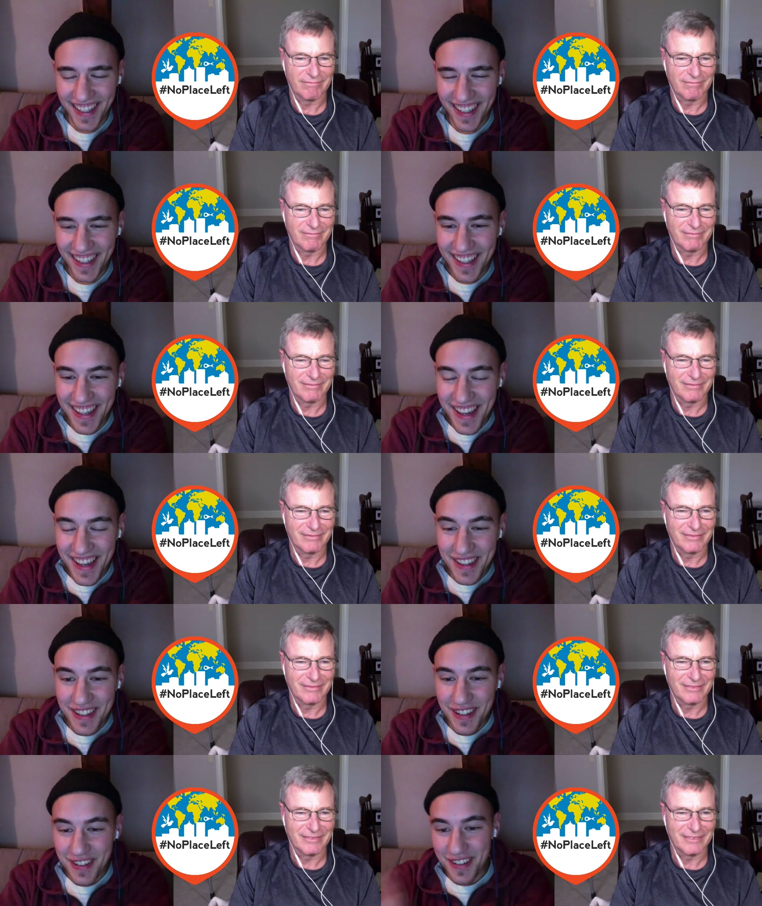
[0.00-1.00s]

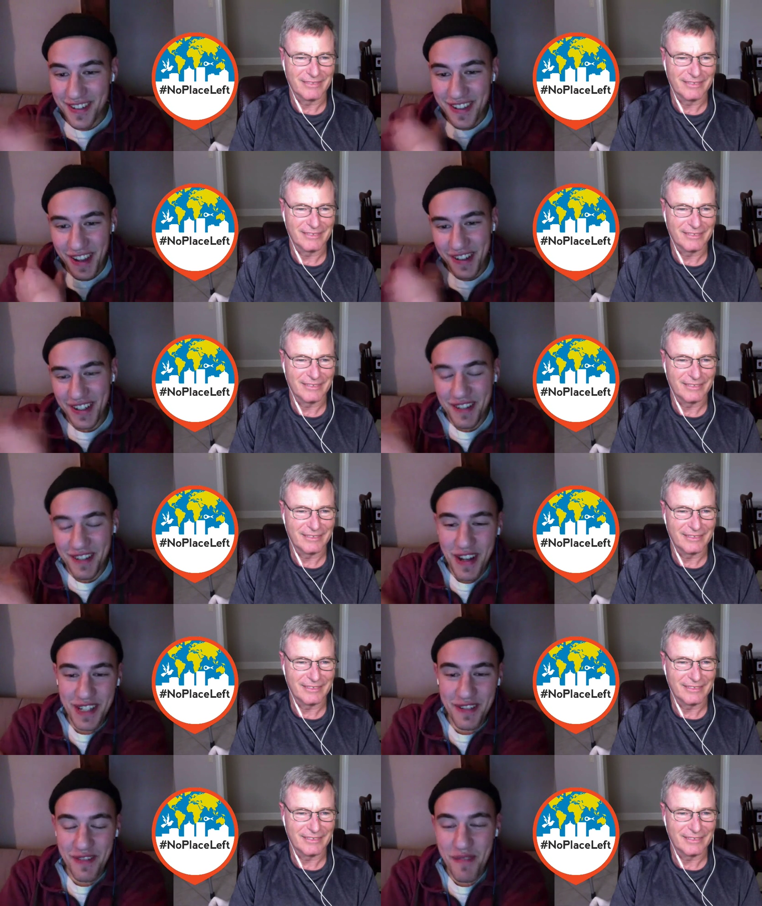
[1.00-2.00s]
Speaker 1: the, like the question for
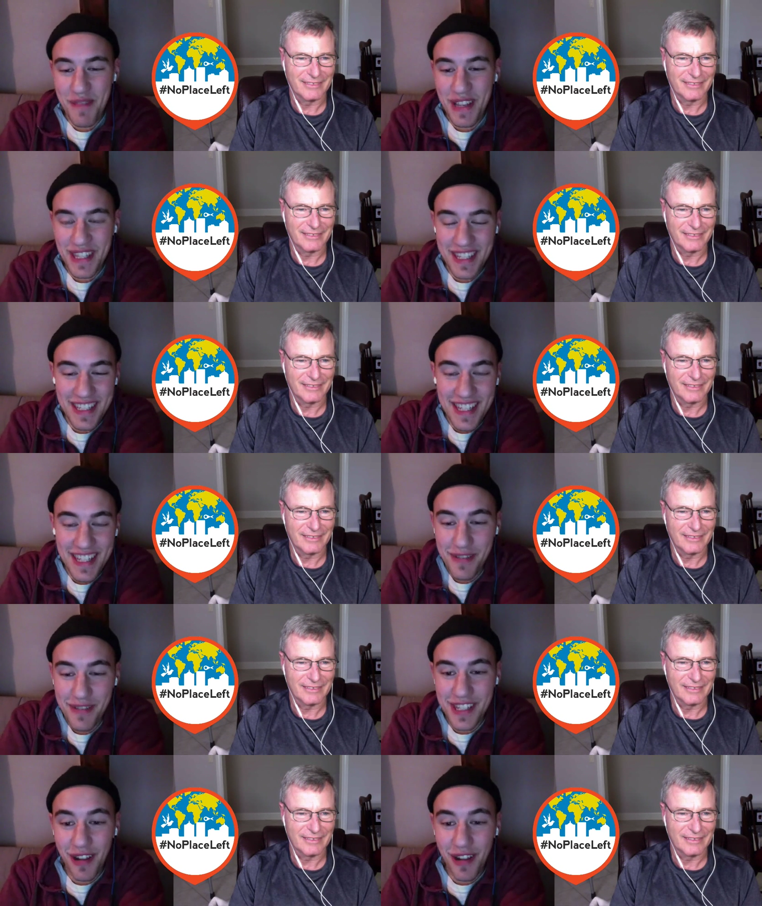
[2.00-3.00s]
me is just a
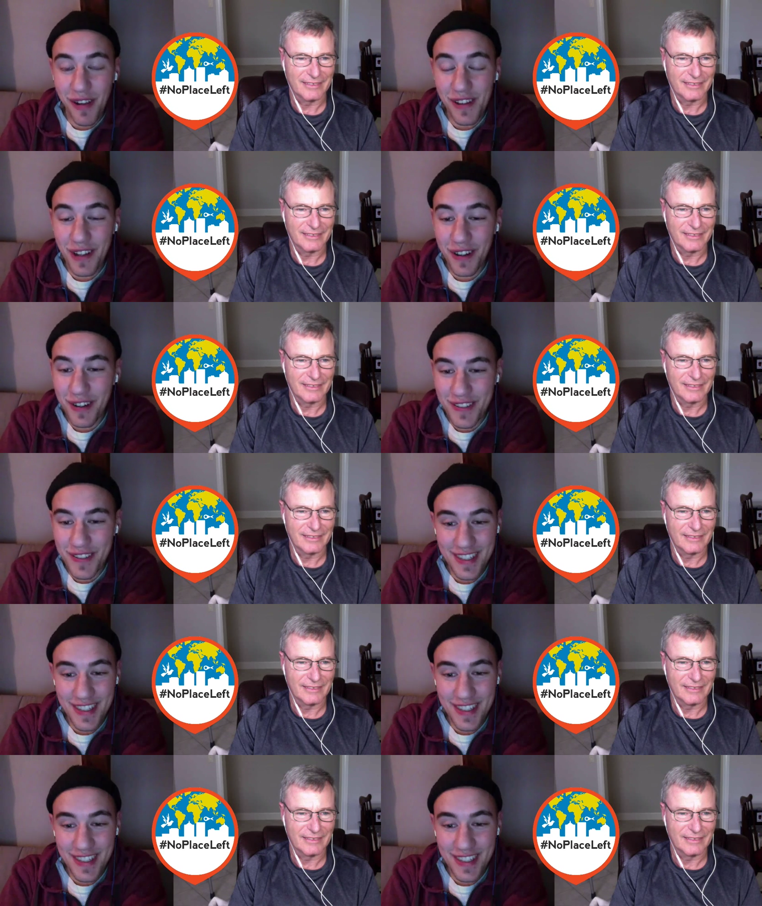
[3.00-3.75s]
result out of this